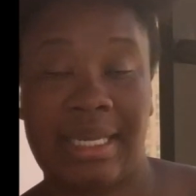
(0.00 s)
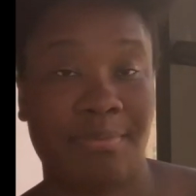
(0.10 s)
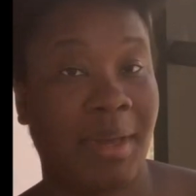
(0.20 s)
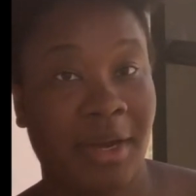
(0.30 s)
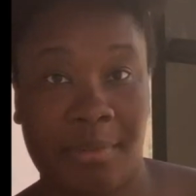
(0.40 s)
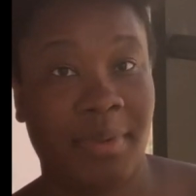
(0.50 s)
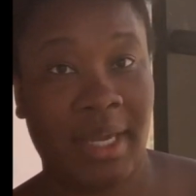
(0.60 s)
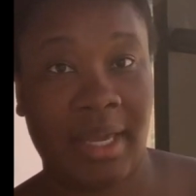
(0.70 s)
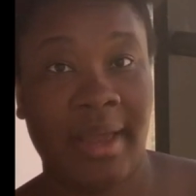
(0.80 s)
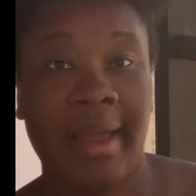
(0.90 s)
It better
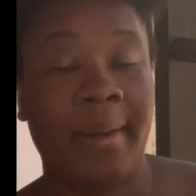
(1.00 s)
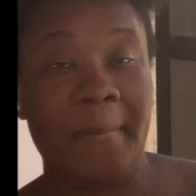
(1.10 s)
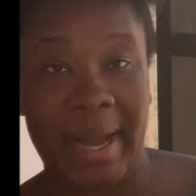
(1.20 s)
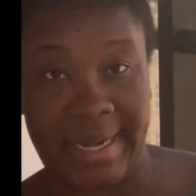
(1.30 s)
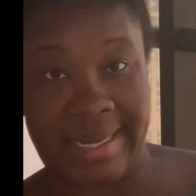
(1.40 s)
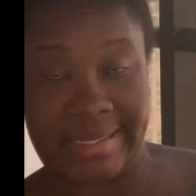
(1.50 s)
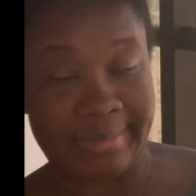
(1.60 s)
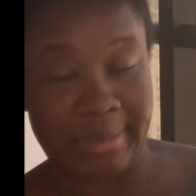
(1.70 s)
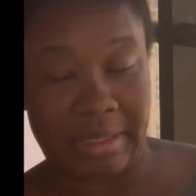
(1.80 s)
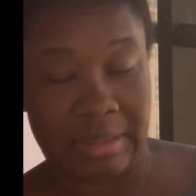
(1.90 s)
be by
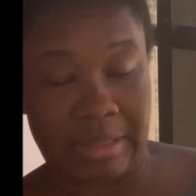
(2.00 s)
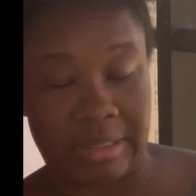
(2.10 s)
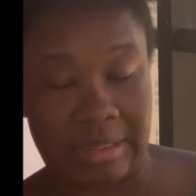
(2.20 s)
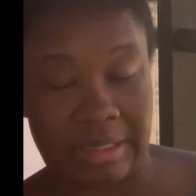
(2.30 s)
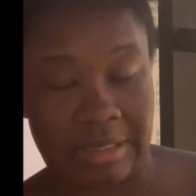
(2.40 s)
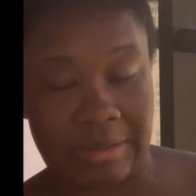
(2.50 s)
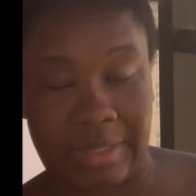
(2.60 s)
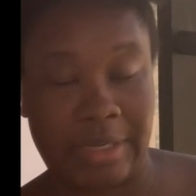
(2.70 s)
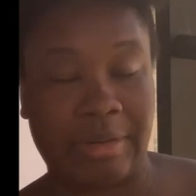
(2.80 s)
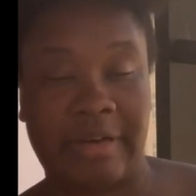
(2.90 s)
next month,
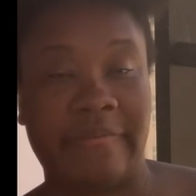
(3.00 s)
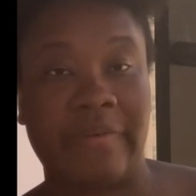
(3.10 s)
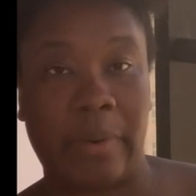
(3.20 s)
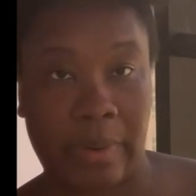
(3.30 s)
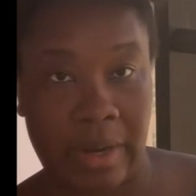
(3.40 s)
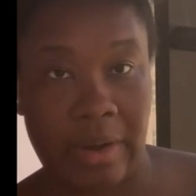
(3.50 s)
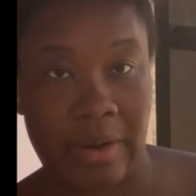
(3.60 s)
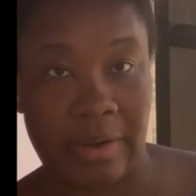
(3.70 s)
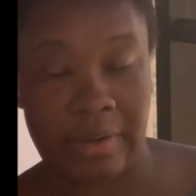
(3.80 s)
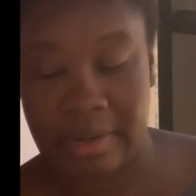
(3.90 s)
or they're gonna get a phone
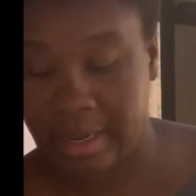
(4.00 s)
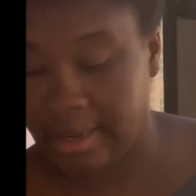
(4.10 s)
call.